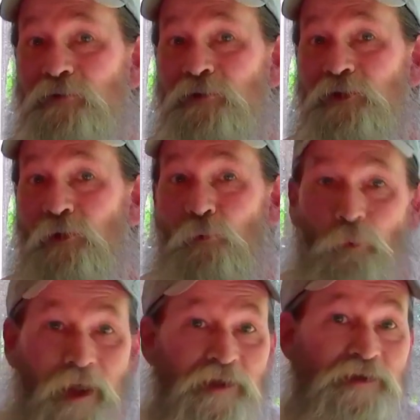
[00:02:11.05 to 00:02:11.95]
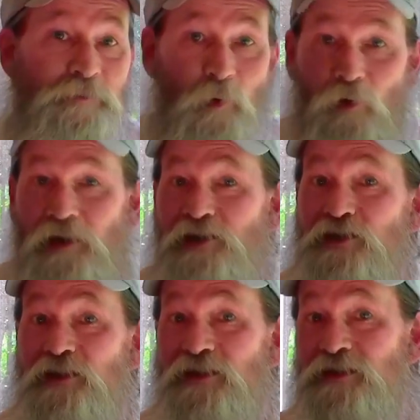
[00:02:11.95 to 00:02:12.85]
rents,
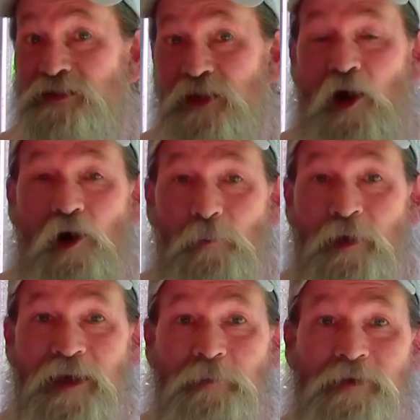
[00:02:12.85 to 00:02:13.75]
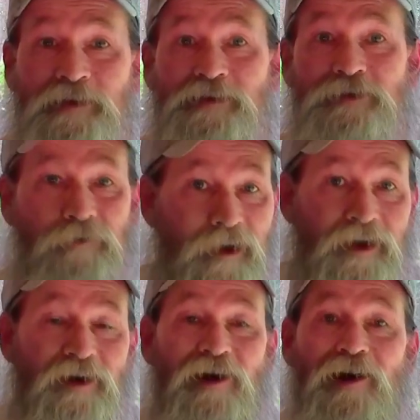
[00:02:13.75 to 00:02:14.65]
mortgages, car payments,
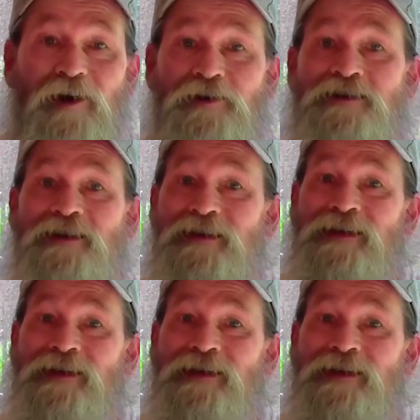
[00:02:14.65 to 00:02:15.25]
credit cards.